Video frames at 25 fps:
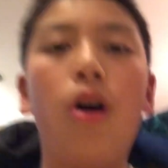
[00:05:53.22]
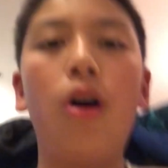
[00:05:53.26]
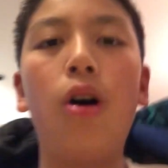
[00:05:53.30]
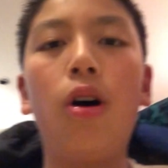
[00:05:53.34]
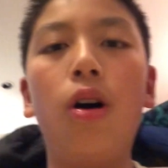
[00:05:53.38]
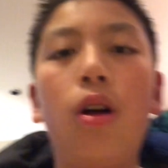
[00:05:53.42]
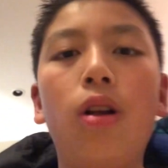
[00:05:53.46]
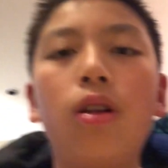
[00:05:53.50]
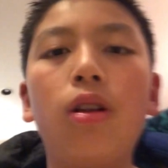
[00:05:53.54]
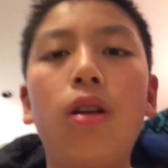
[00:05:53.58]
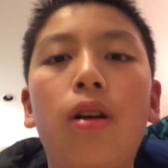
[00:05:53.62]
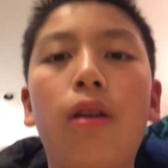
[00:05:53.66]

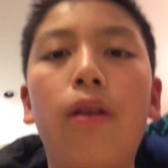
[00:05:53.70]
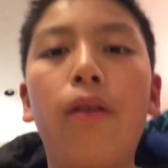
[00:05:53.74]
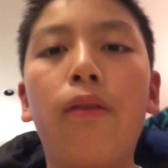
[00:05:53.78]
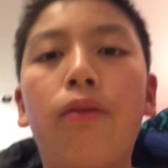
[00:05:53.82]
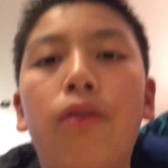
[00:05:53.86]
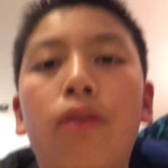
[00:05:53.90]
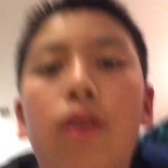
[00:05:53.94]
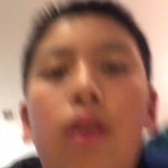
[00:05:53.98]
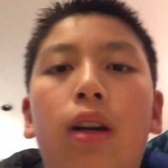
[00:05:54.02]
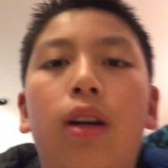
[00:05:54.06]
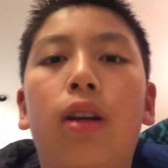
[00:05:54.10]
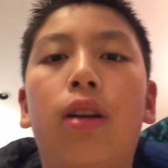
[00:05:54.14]
all
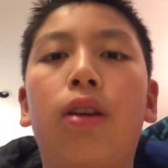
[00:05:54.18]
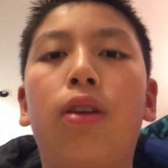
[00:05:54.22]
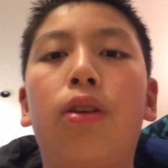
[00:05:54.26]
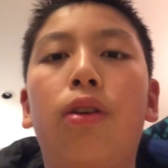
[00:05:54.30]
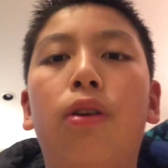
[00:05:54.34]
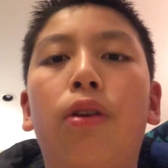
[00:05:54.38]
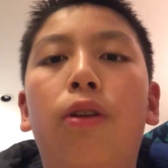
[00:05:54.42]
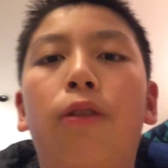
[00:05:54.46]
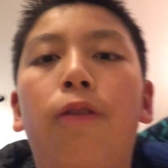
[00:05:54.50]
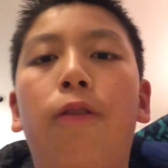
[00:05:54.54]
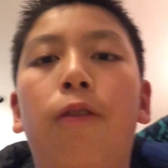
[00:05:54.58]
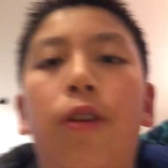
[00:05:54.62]
of like
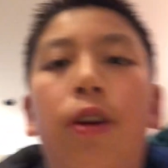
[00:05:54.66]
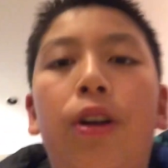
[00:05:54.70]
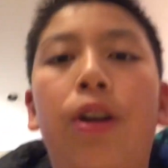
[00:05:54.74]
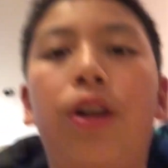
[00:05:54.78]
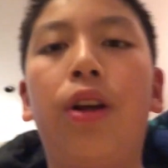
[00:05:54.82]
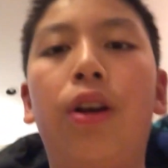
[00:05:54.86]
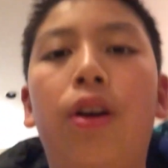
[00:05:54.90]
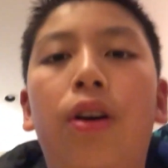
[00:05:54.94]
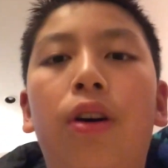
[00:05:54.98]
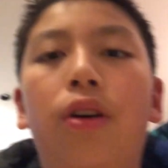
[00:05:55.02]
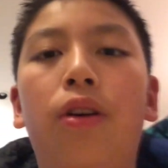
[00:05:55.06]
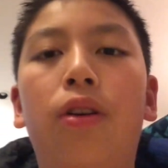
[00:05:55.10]
your
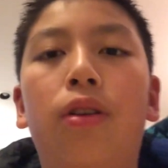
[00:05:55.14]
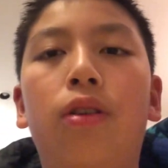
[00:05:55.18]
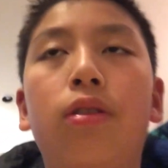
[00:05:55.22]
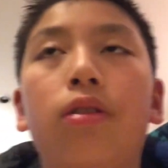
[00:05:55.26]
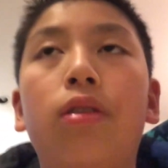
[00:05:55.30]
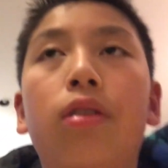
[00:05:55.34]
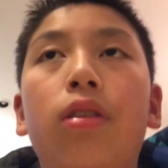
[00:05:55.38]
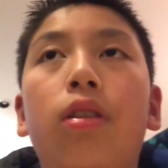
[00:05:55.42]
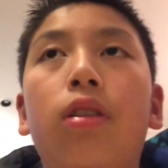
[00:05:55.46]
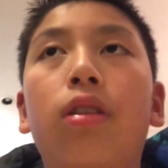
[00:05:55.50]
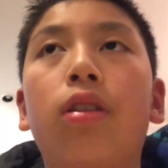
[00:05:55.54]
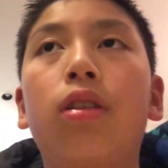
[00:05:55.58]
videos,